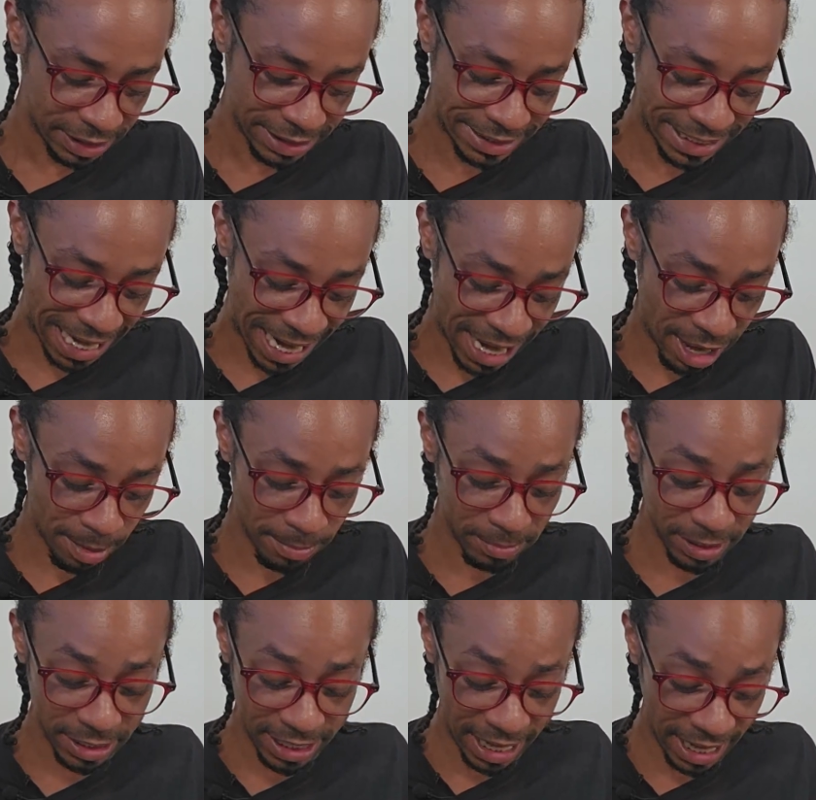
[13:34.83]
Damn.
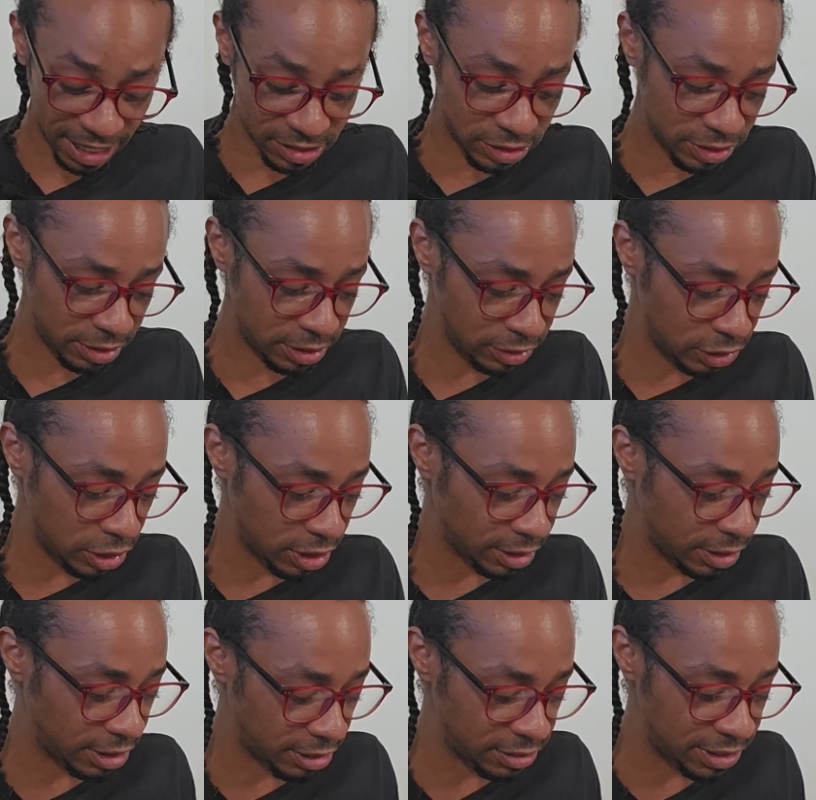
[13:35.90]
Cancer.
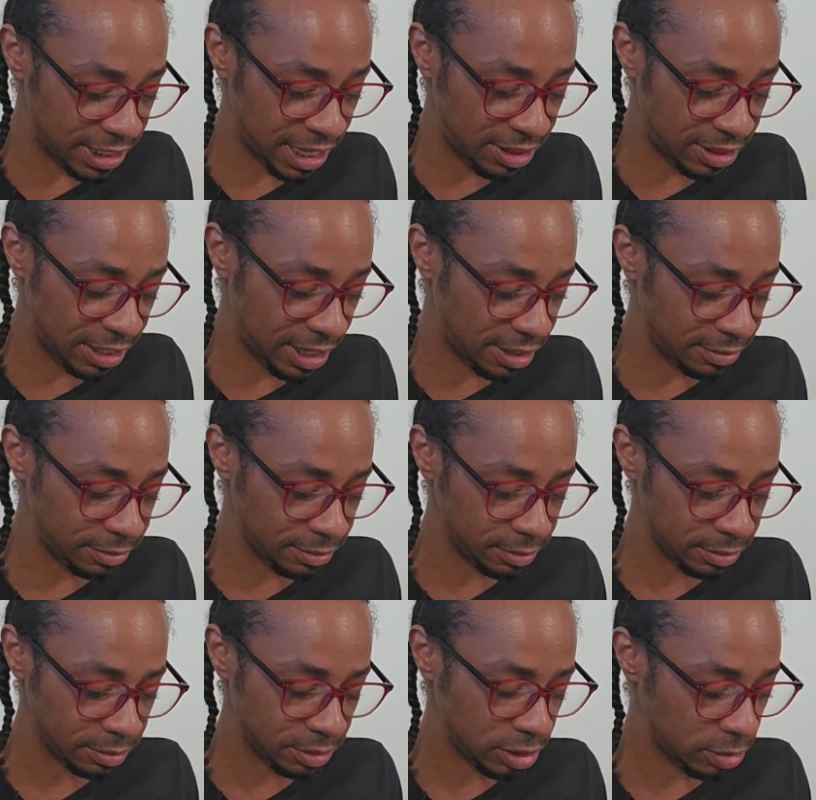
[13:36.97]
Look, there's death again.
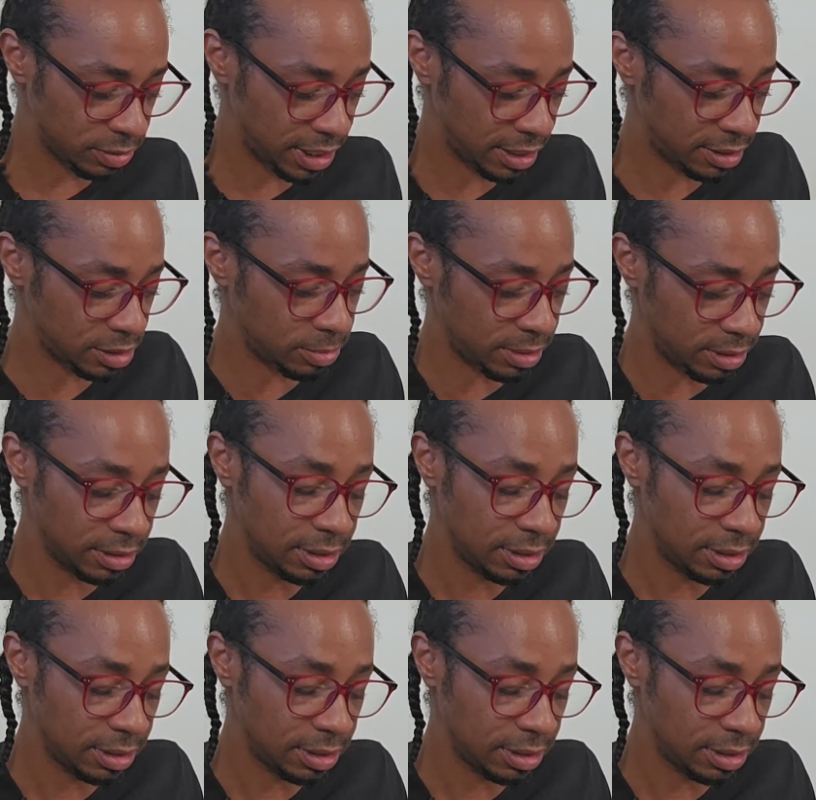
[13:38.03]
Don't take this one.